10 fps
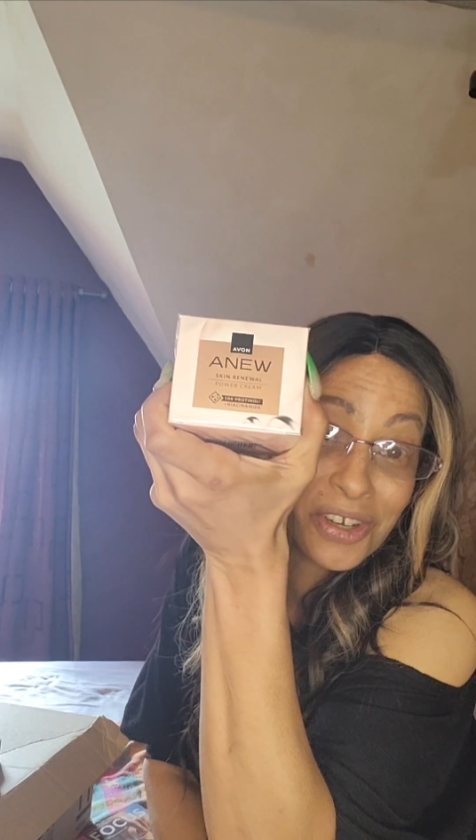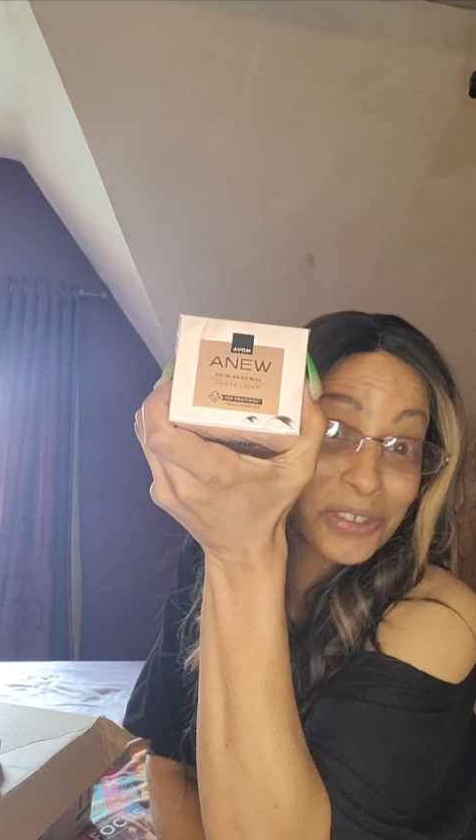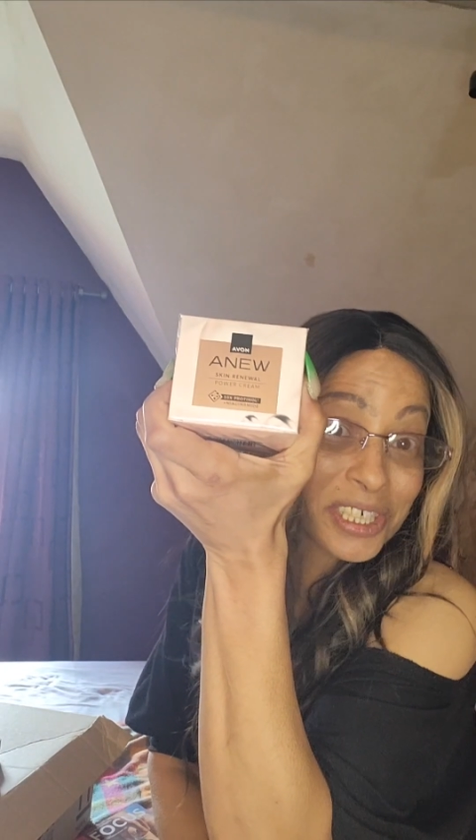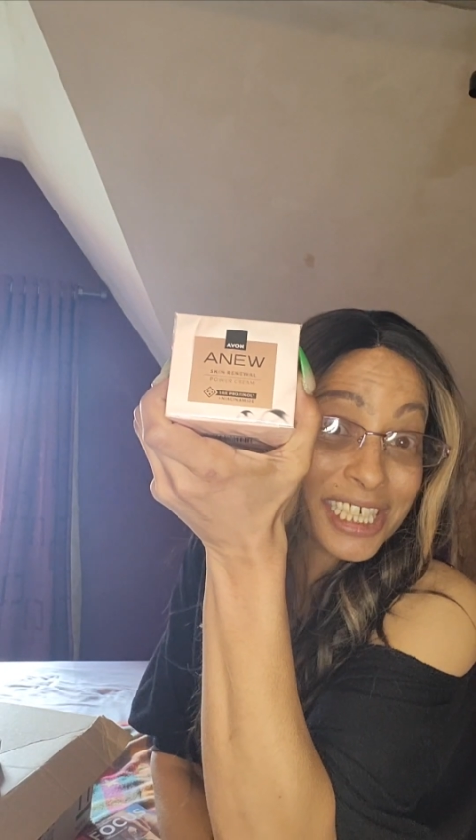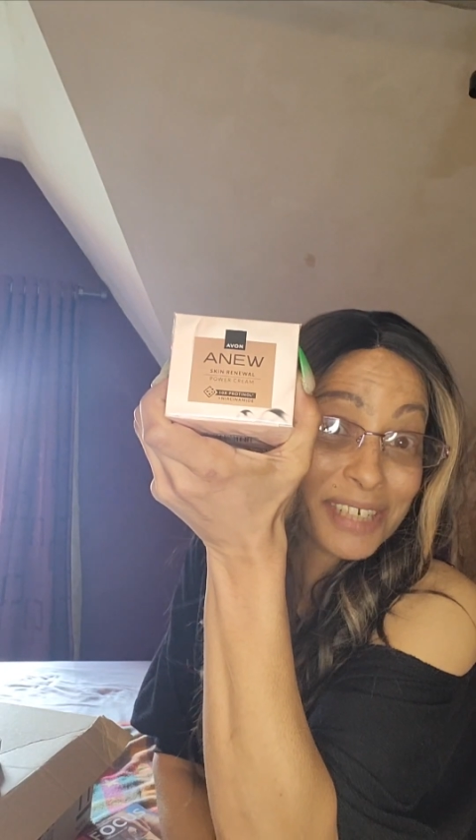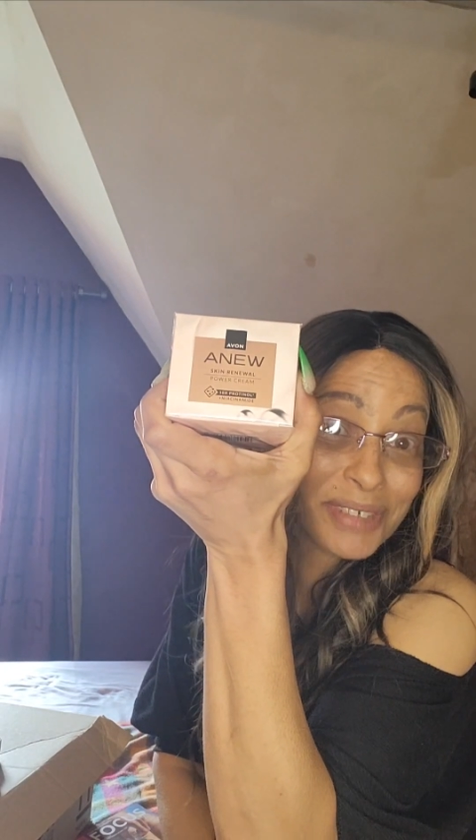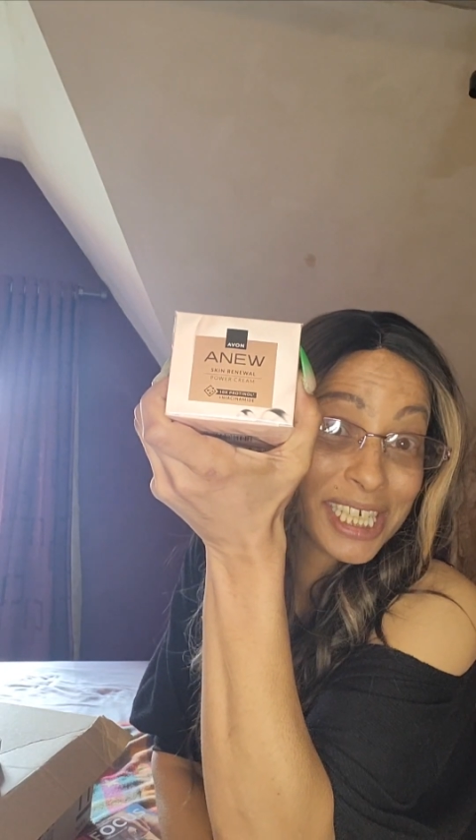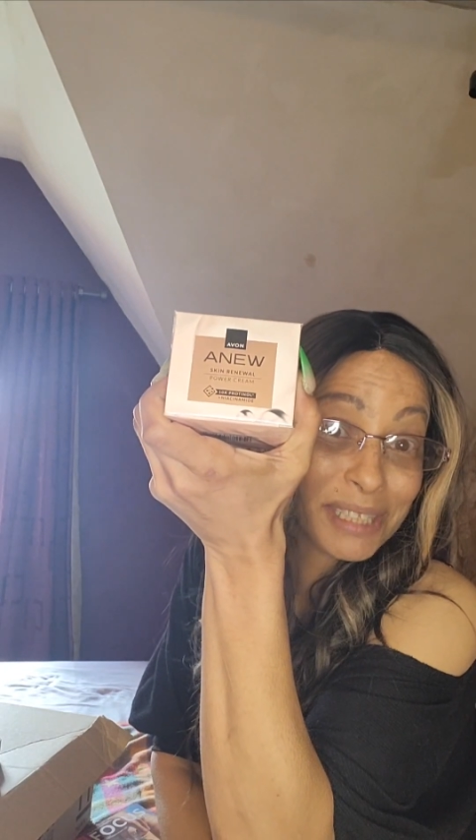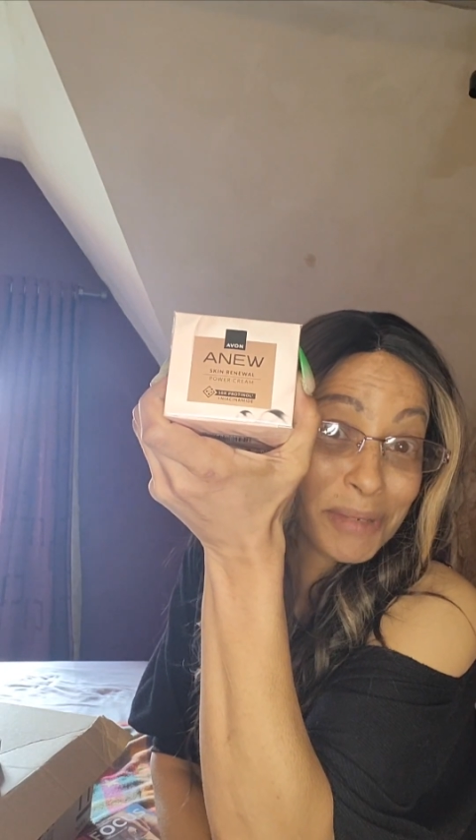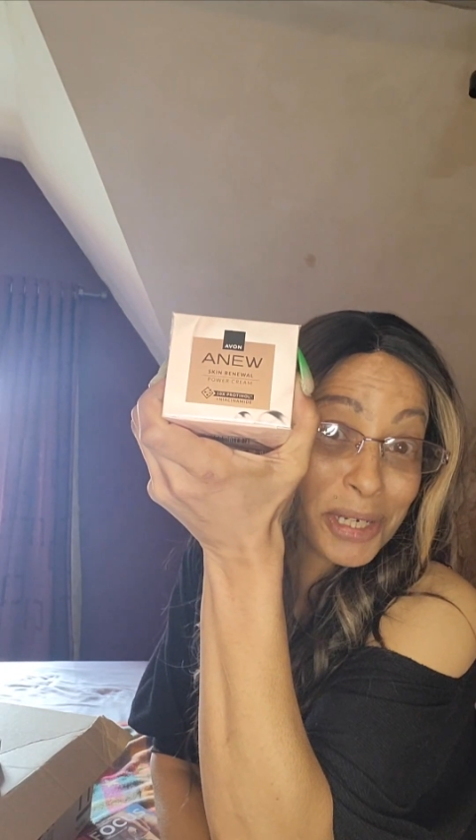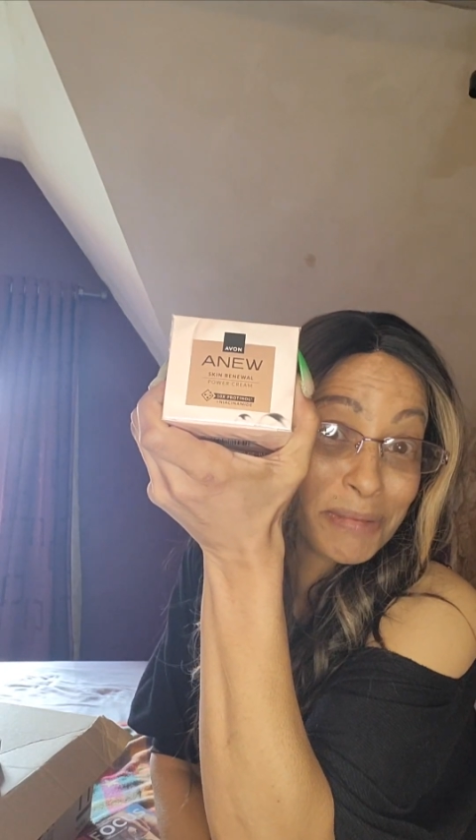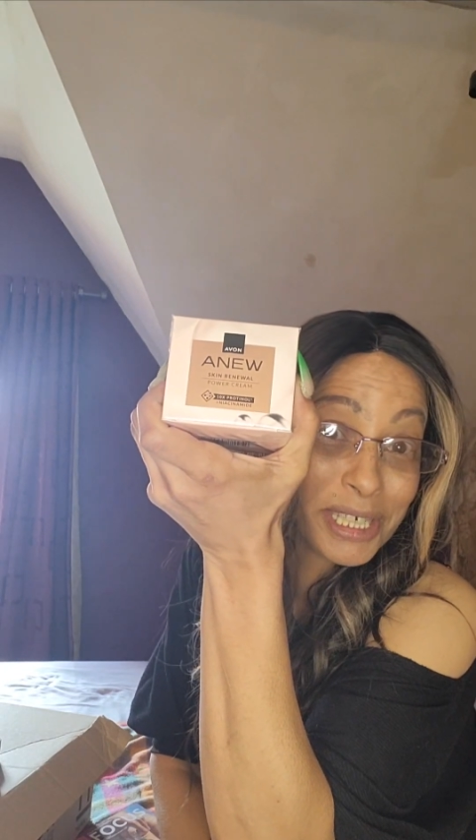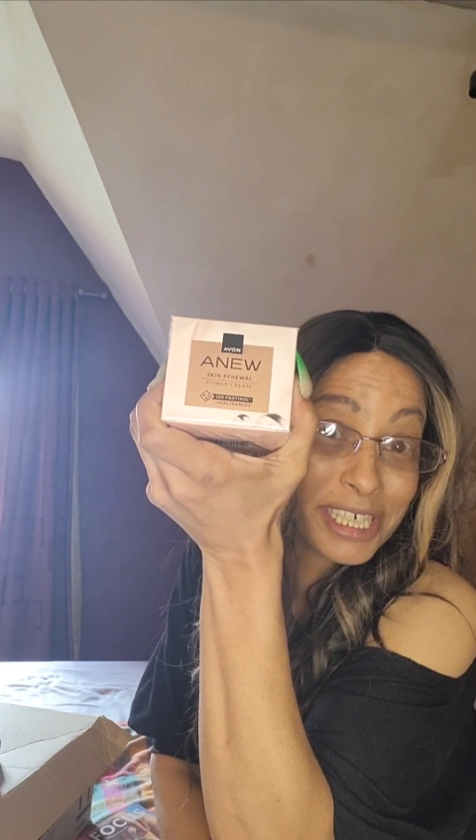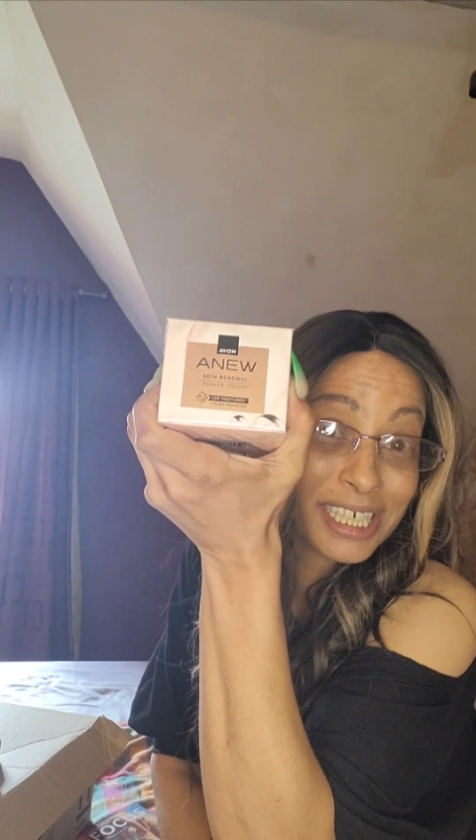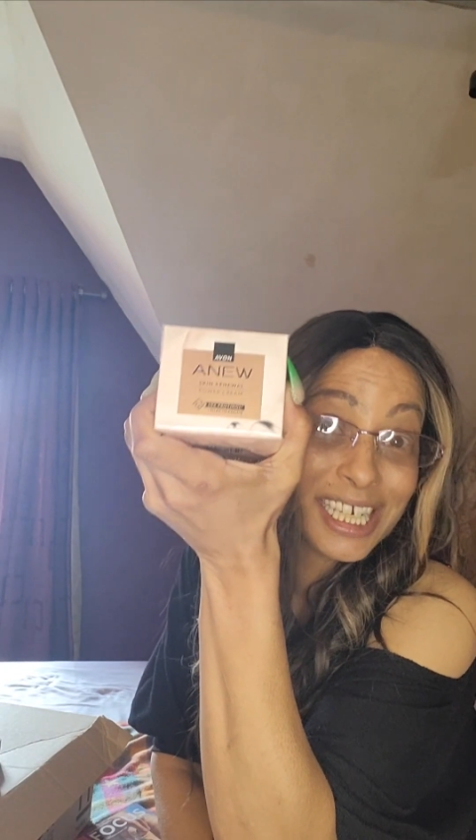on TV at the
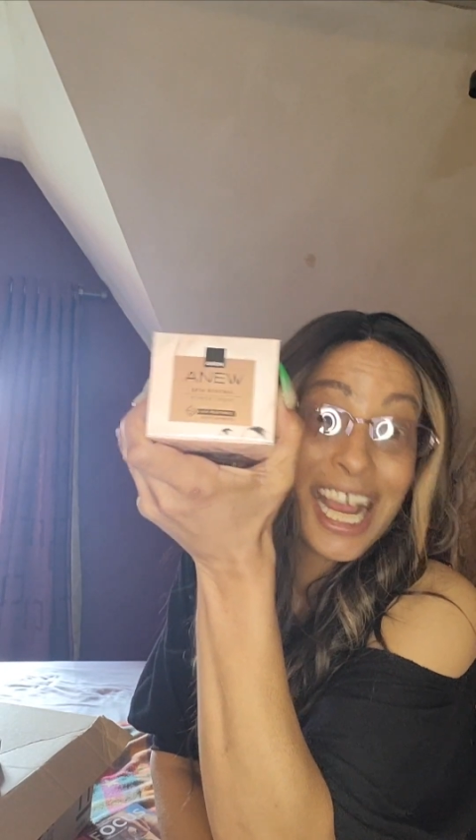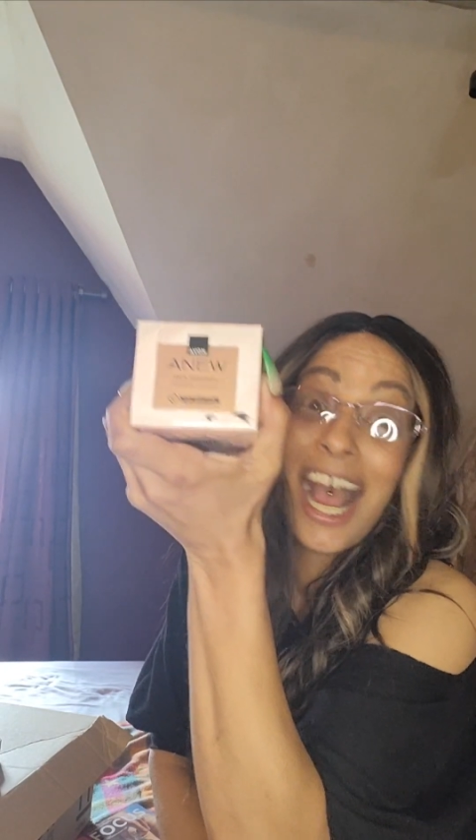moment.